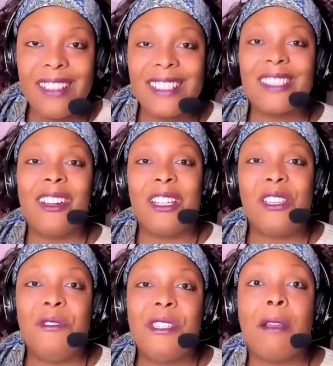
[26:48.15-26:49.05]
started
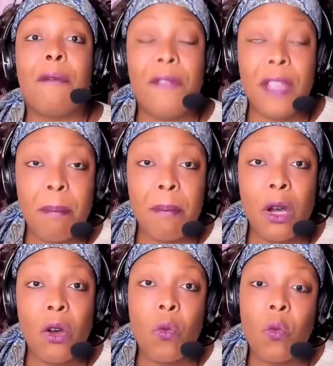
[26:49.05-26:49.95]
using
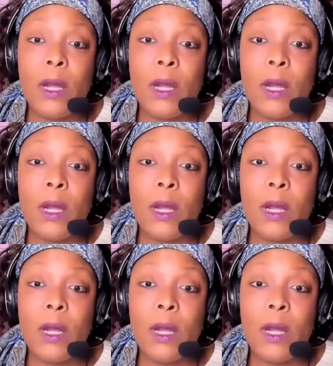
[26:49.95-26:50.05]
Venmo